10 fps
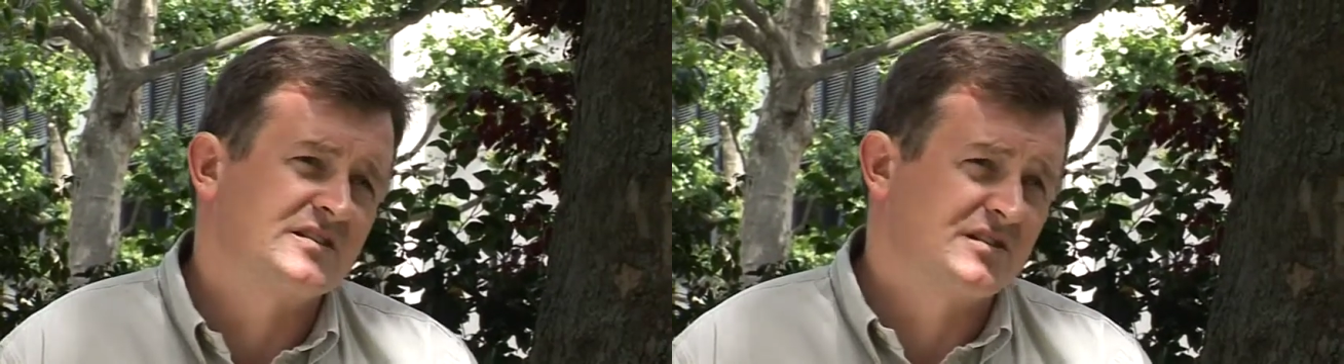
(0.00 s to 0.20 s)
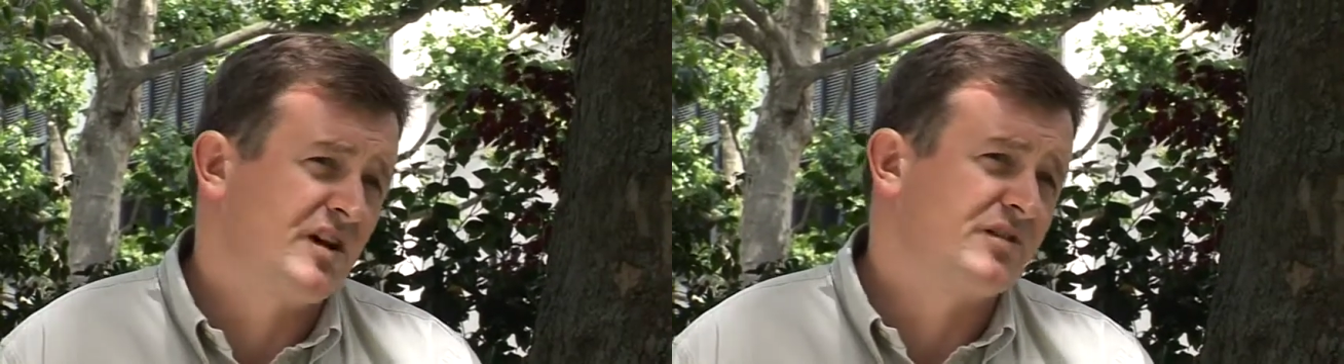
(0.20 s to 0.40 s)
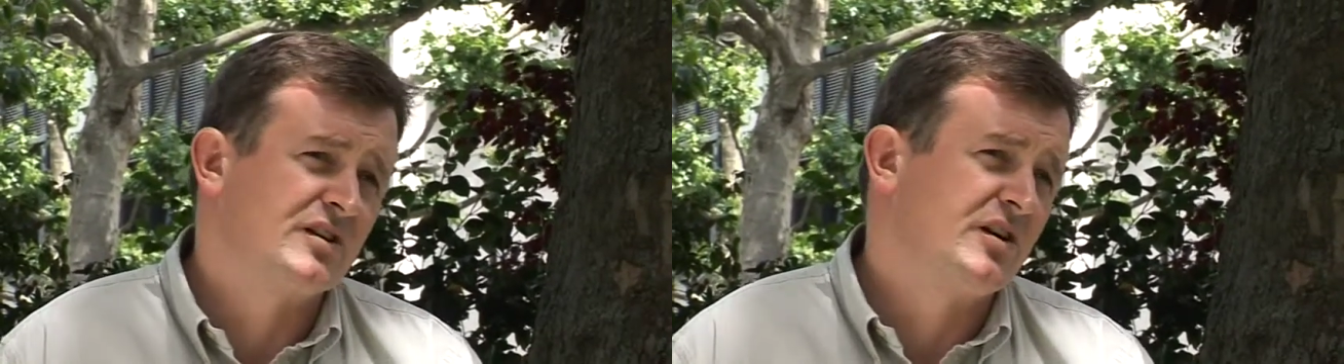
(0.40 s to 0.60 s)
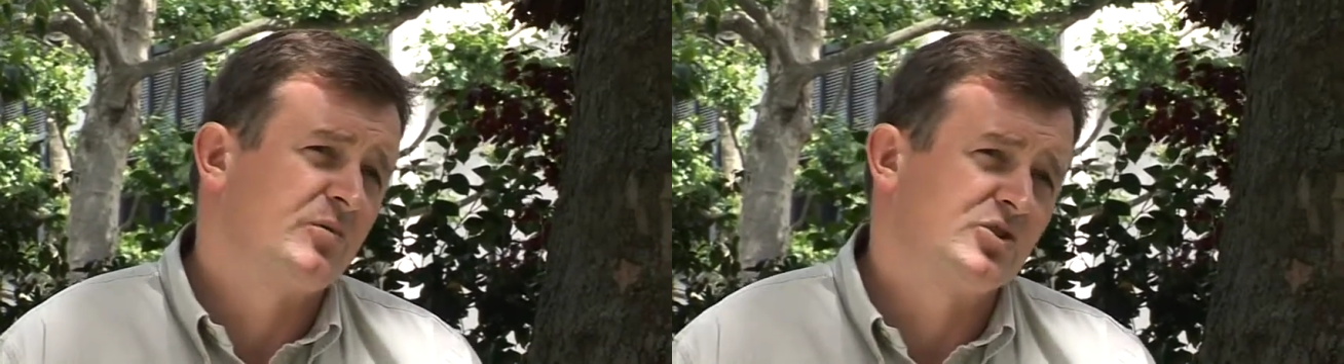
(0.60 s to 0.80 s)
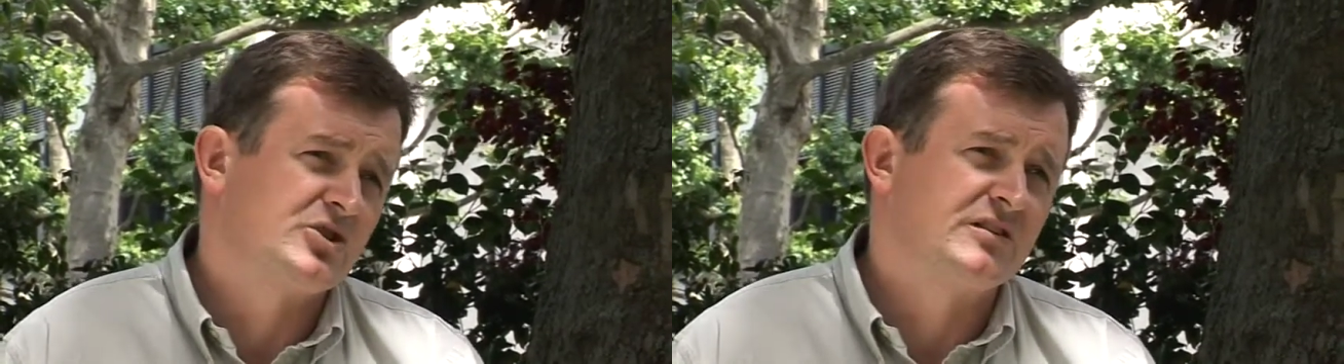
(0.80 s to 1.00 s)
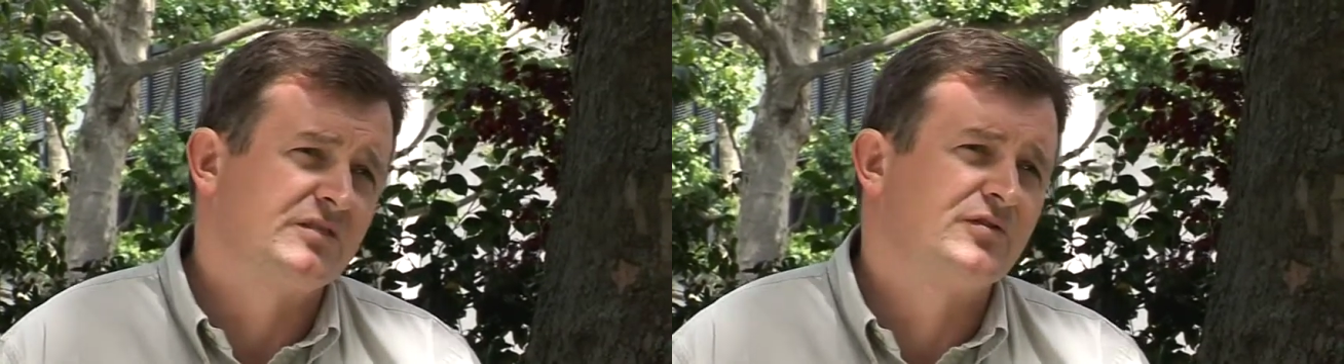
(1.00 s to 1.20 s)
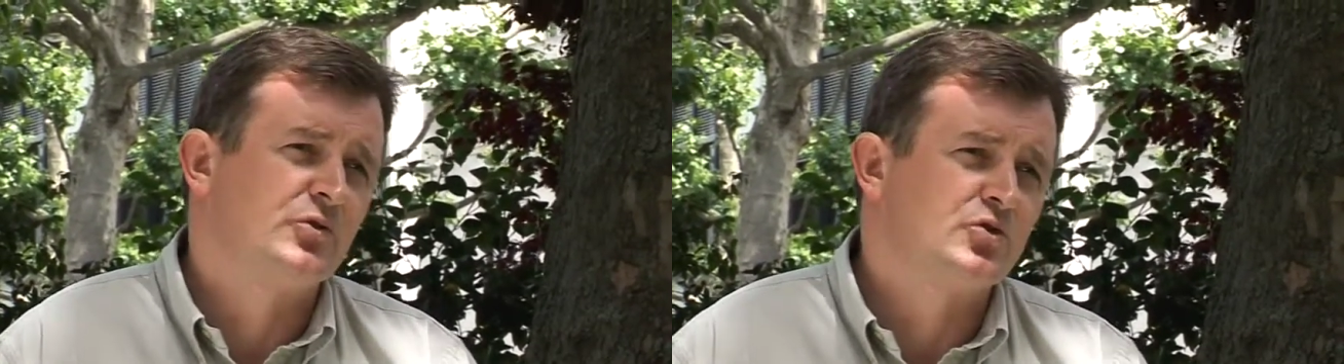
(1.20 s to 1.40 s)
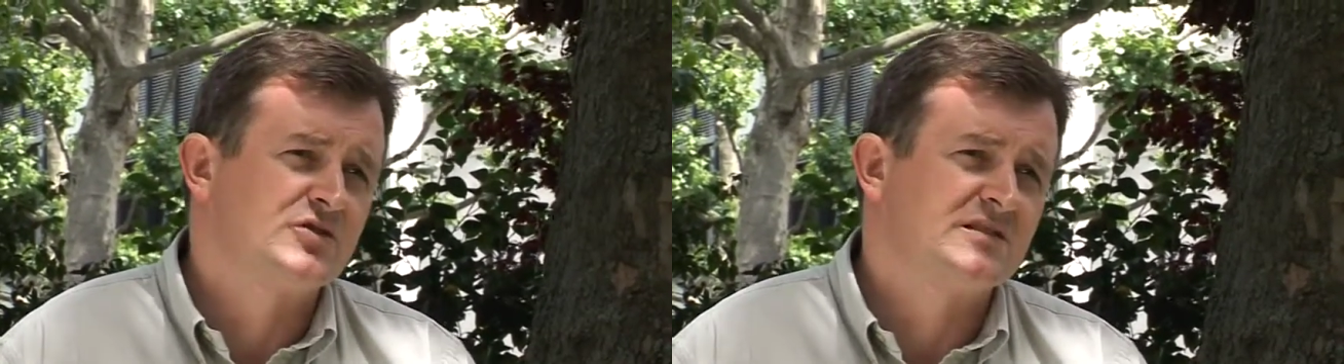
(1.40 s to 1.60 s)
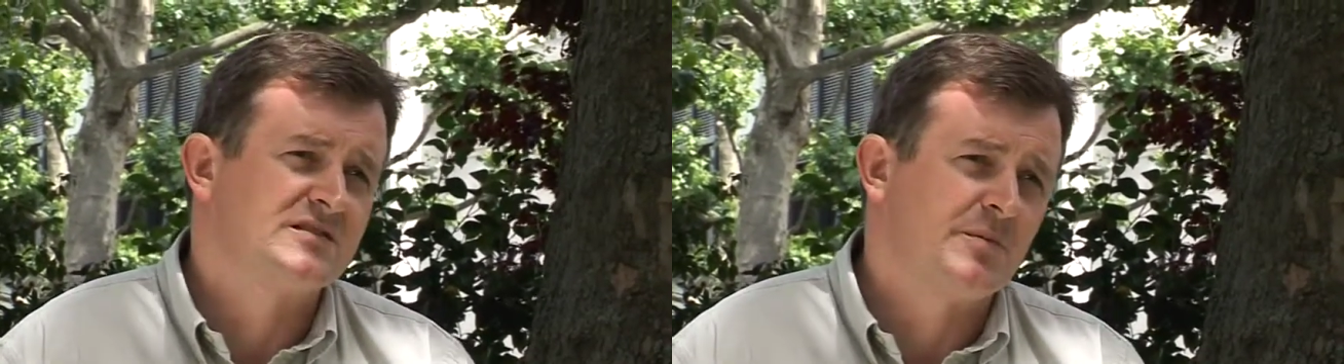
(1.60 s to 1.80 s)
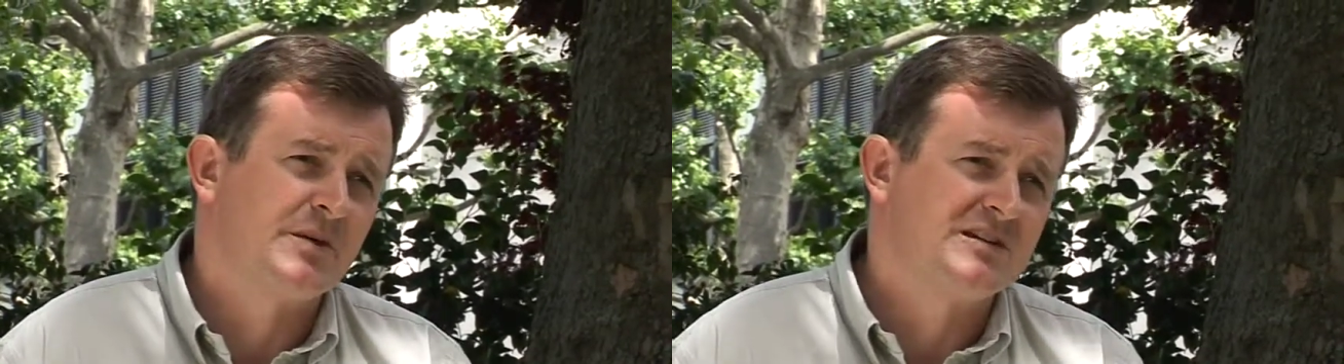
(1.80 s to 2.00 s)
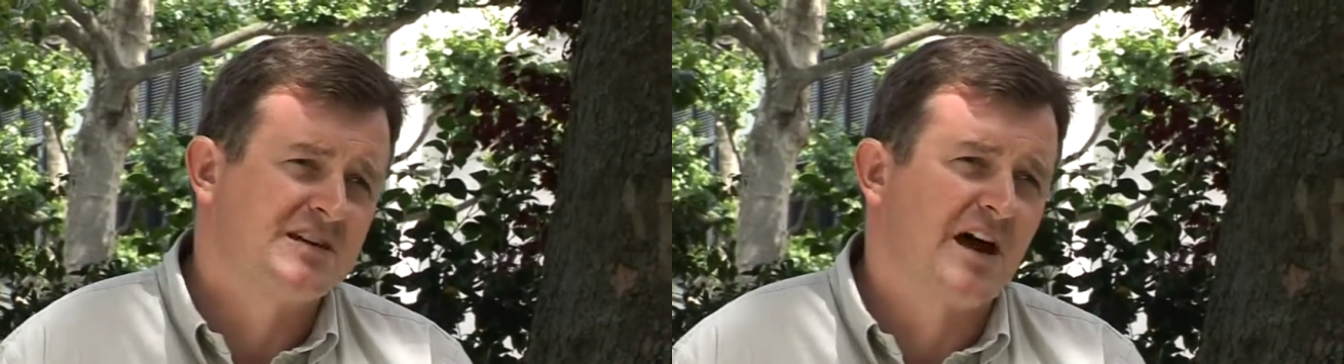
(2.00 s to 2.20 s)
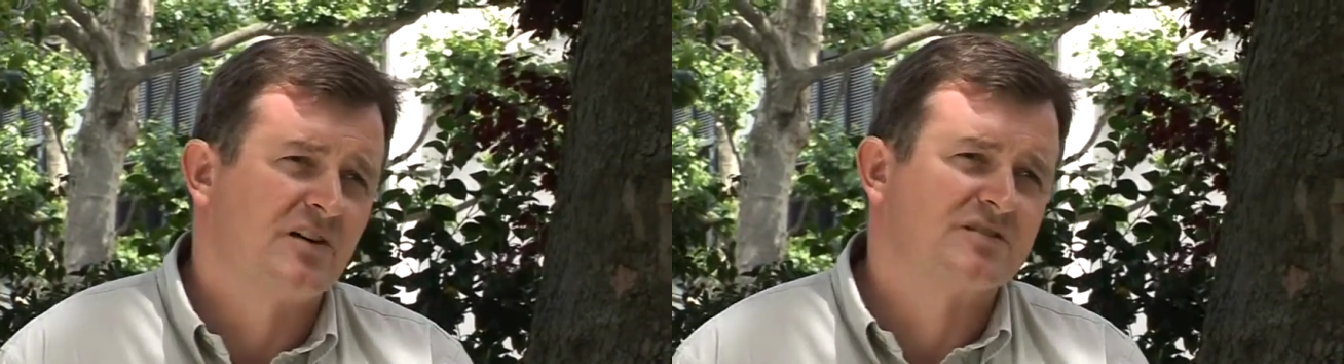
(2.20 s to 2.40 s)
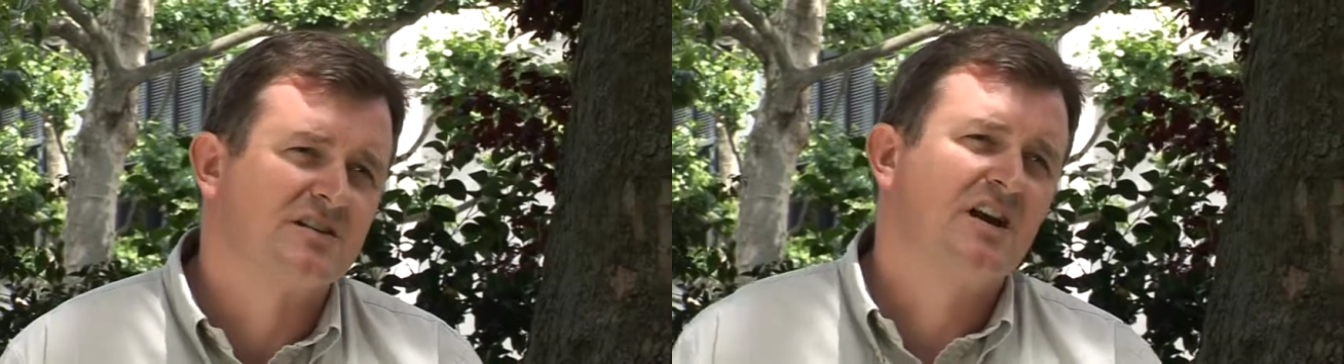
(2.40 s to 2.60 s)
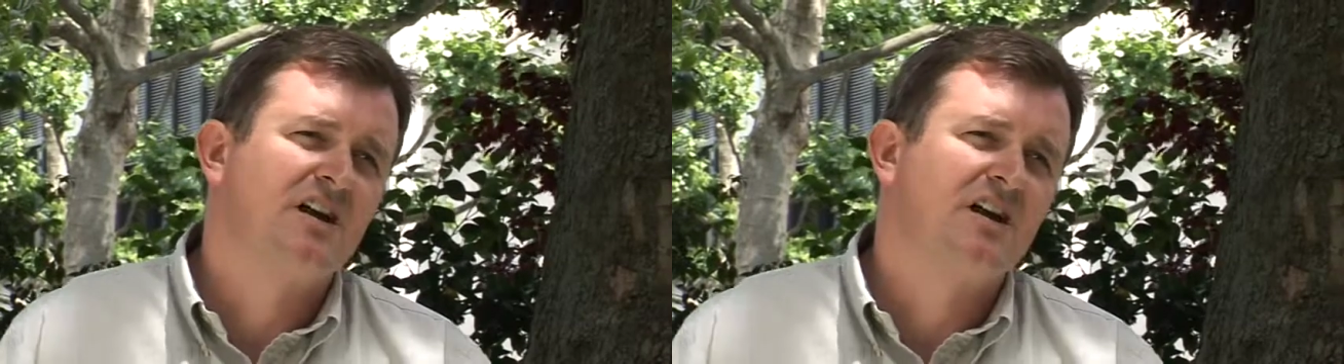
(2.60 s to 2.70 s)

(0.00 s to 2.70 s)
servant girl washing the floors in somebody's house.